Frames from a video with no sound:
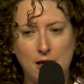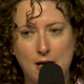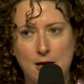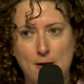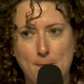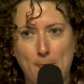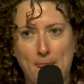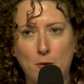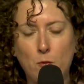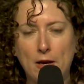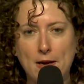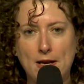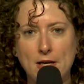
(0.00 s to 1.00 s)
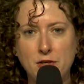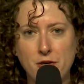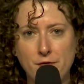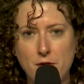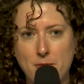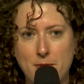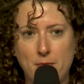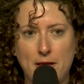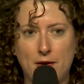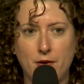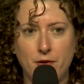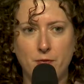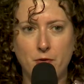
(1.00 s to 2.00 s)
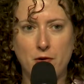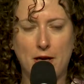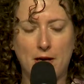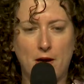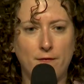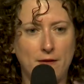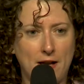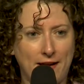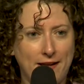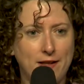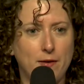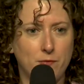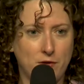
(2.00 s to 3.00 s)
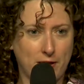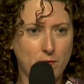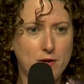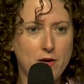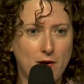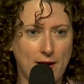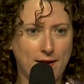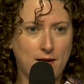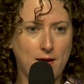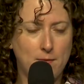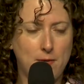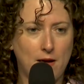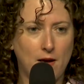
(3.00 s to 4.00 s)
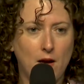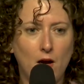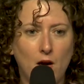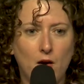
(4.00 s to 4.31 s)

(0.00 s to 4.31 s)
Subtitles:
And when I interviewed people out on the road, I'd often ask them just what you're asking me.